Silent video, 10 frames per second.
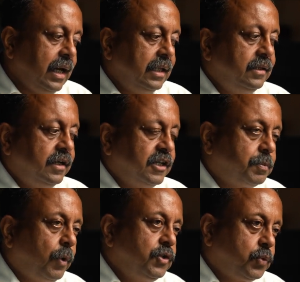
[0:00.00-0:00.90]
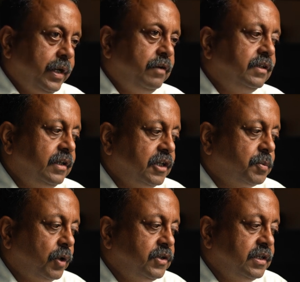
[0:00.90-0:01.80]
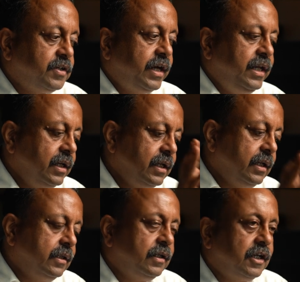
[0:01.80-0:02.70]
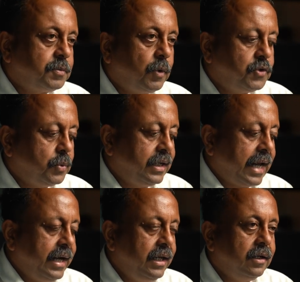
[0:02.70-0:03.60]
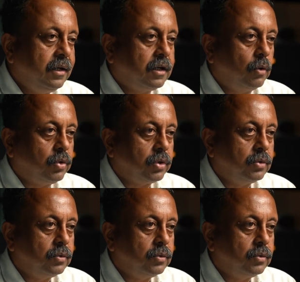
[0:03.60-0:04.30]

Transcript: and the response, whenever the response is ready, the response will carry a count.